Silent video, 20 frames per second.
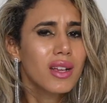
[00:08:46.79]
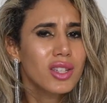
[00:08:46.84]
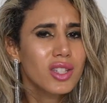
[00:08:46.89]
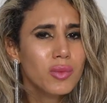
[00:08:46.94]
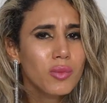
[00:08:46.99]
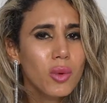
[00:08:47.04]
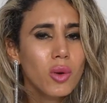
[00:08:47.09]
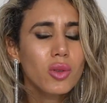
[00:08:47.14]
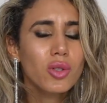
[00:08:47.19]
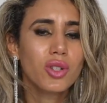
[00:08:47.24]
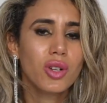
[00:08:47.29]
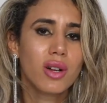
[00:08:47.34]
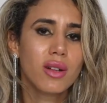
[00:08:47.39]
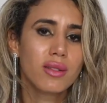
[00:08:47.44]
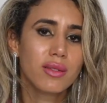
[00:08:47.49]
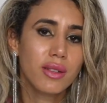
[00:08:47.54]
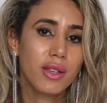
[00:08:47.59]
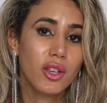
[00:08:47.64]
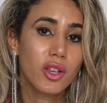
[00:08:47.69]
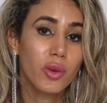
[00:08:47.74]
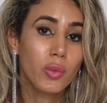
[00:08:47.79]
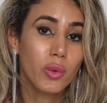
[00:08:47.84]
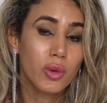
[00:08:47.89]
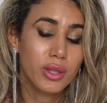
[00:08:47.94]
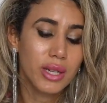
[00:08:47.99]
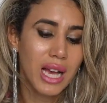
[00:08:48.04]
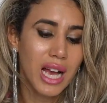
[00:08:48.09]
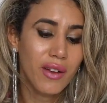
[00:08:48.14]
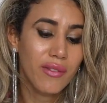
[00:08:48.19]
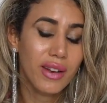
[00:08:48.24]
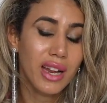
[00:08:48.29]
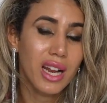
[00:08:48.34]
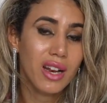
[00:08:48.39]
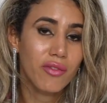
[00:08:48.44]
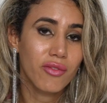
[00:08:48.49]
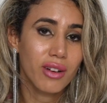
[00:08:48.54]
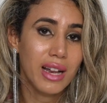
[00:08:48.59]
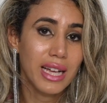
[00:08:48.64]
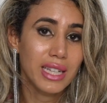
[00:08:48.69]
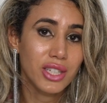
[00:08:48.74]
small chance that you would have an
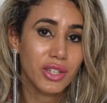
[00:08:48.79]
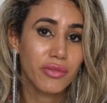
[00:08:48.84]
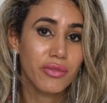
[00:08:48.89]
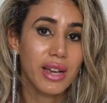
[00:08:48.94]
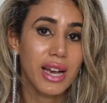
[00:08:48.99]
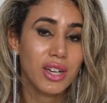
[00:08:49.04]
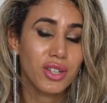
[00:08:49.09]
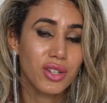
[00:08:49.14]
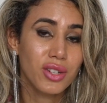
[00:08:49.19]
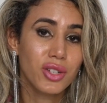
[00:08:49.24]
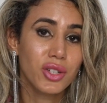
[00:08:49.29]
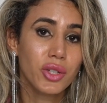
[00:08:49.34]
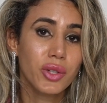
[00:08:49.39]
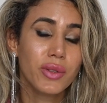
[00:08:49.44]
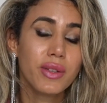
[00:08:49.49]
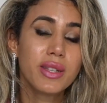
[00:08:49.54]
anaphylactic reaction to